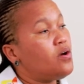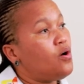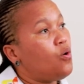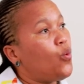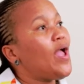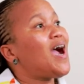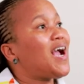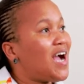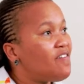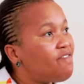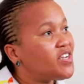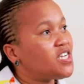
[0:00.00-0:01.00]
We are
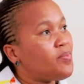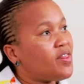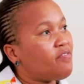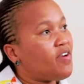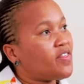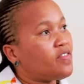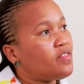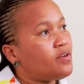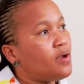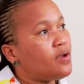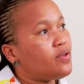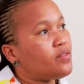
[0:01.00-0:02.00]
comforted by the fact
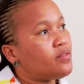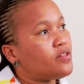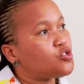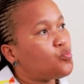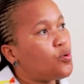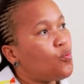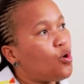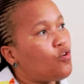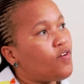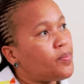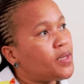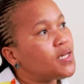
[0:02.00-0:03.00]
that the Supreme Court of
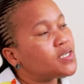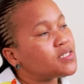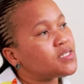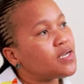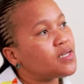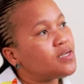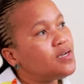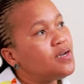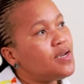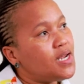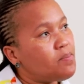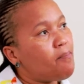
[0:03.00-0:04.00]
Appeal has said
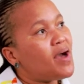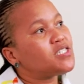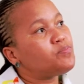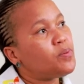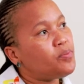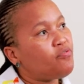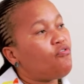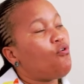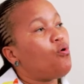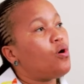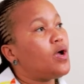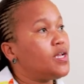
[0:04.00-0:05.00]
it must be
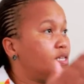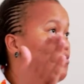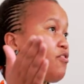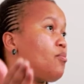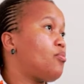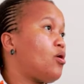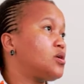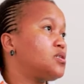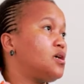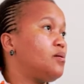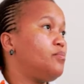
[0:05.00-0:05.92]
before a different proctor,